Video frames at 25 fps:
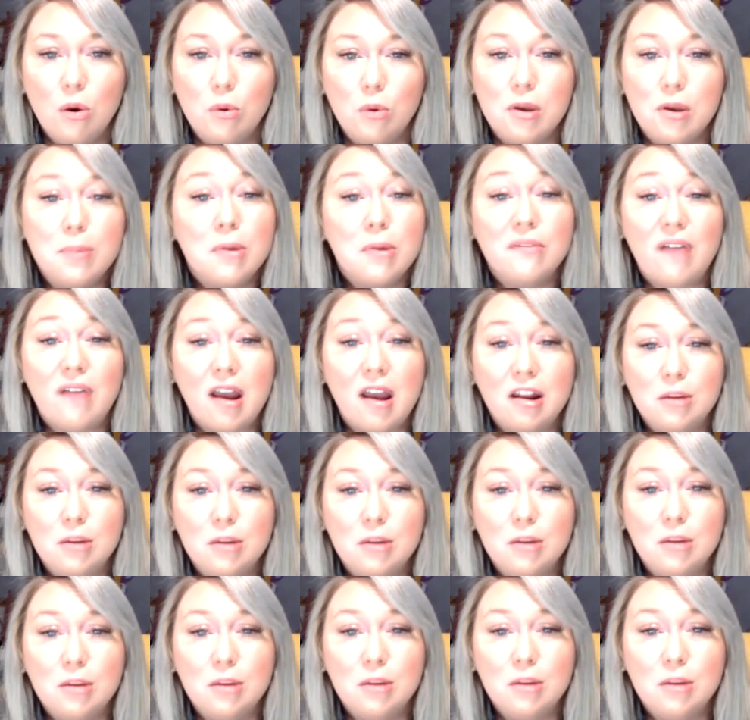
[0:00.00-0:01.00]
We provided
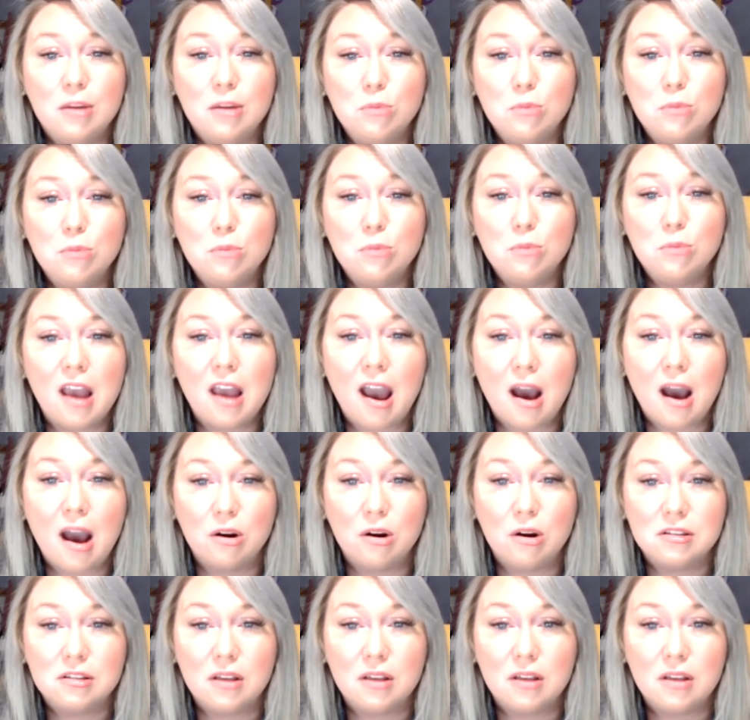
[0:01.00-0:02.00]
more than 20
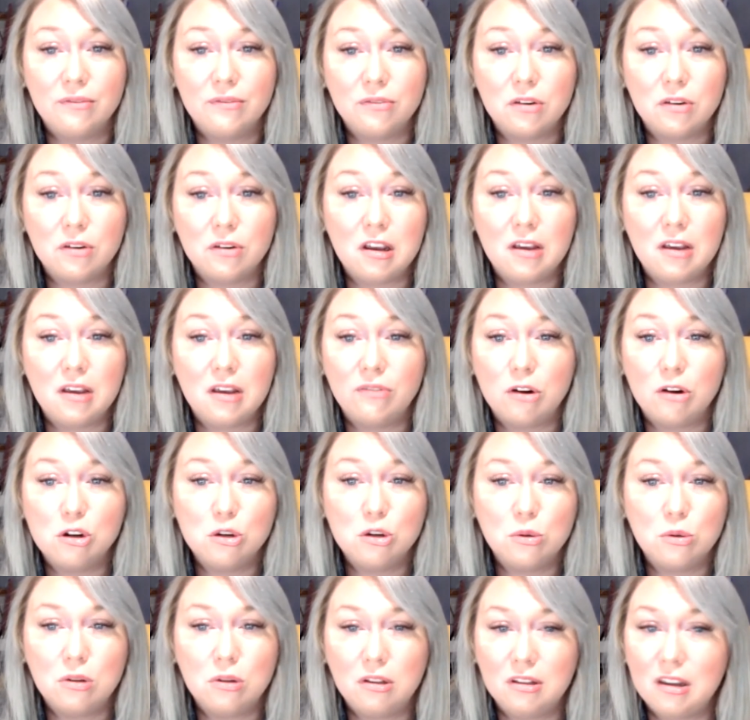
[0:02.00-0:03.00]
hours of free
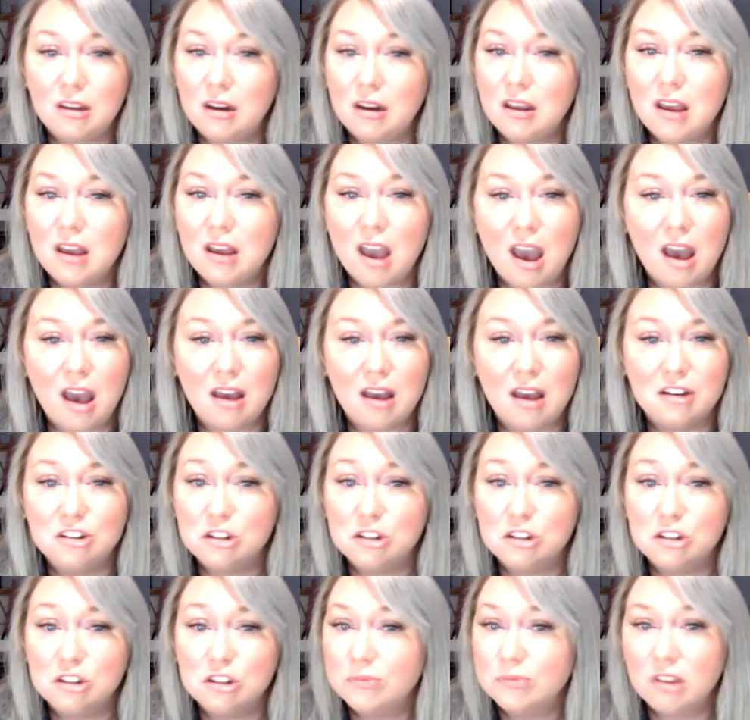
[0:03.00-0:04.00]
virtual leading
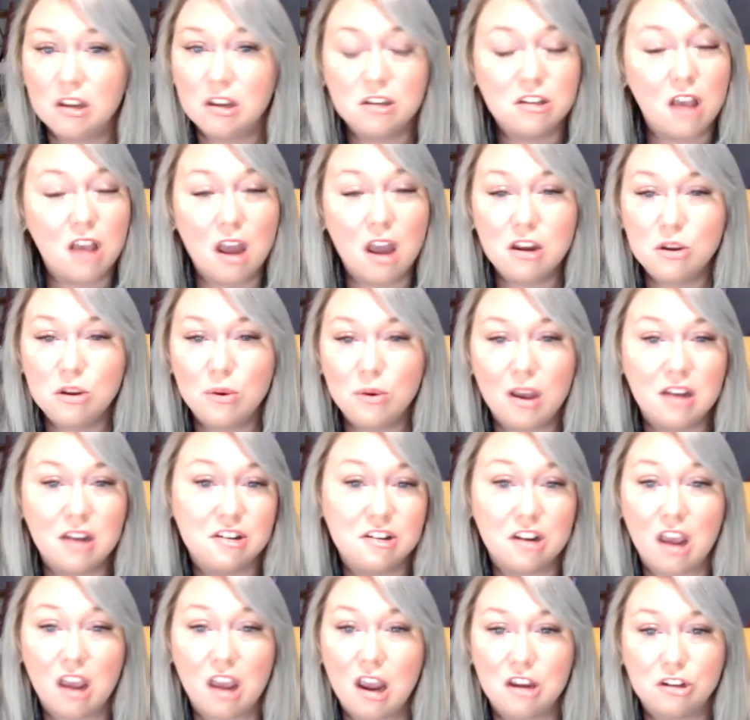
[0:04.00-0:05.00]
edge continuing
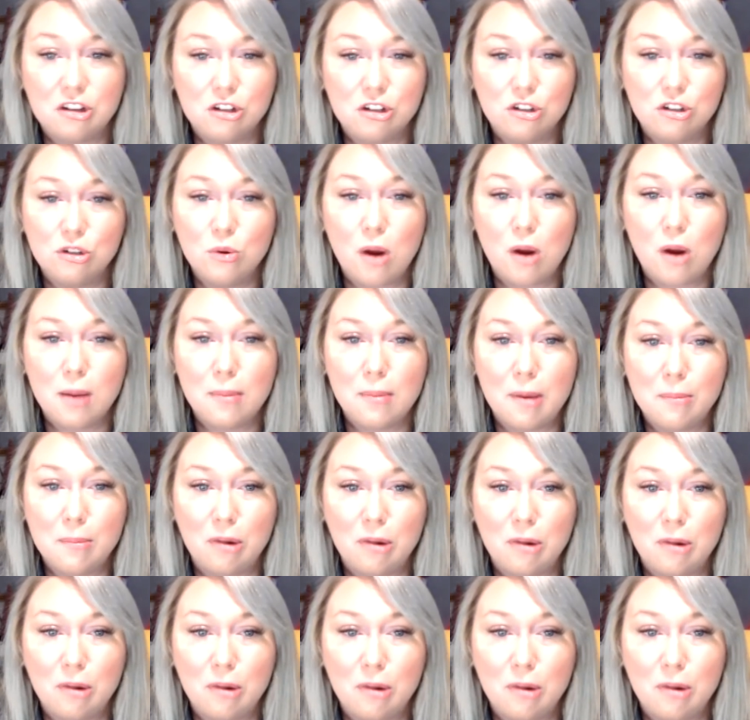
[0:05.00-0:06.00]
education to our
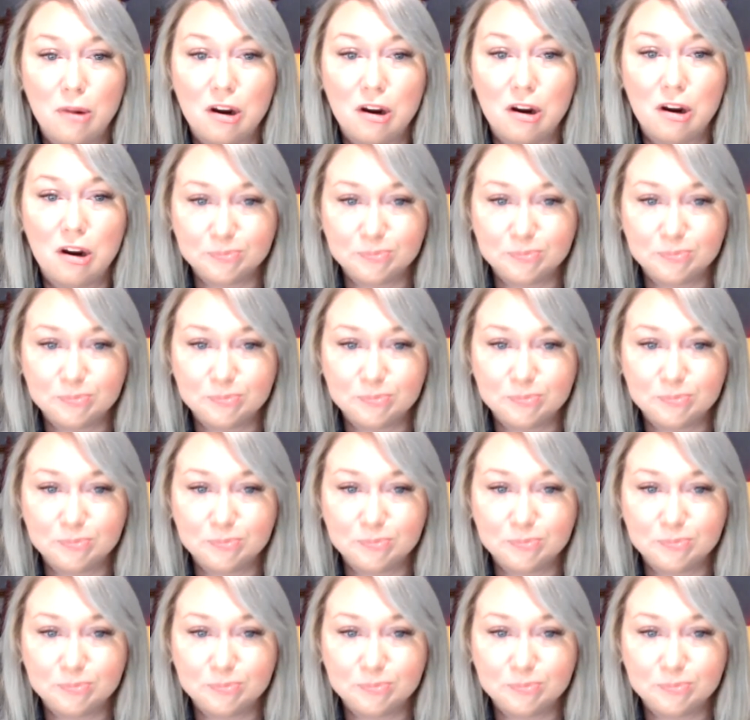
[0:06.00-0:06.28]
members